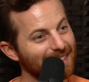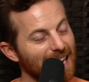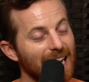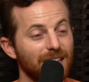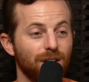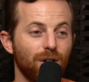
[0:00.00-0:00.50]

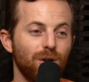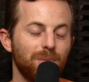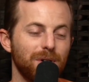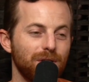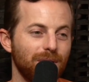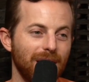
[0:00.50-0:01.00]
I know,
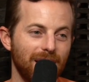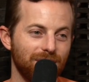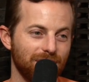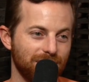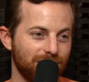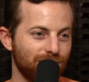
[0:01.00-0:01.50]
but you can't
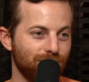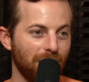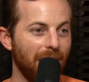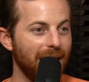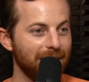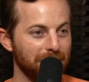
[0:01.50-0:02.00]
just
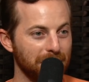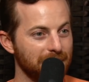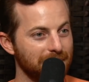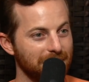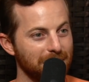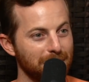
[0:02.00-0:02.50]
drive a
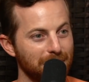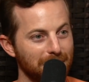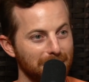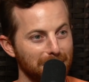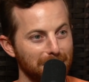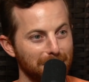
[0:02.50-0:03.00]

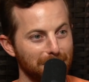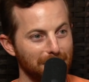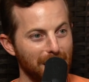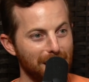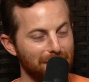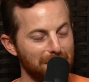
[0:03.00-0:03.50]

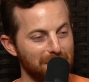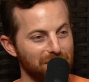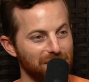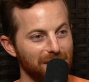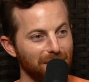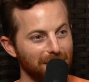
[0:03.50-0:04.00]
heavy
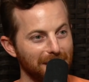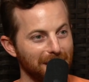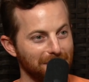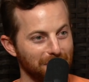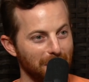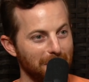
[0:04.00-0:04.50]
machinery
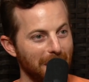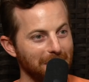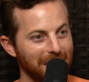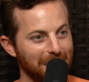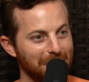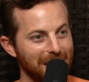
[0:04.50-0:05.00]
onto a public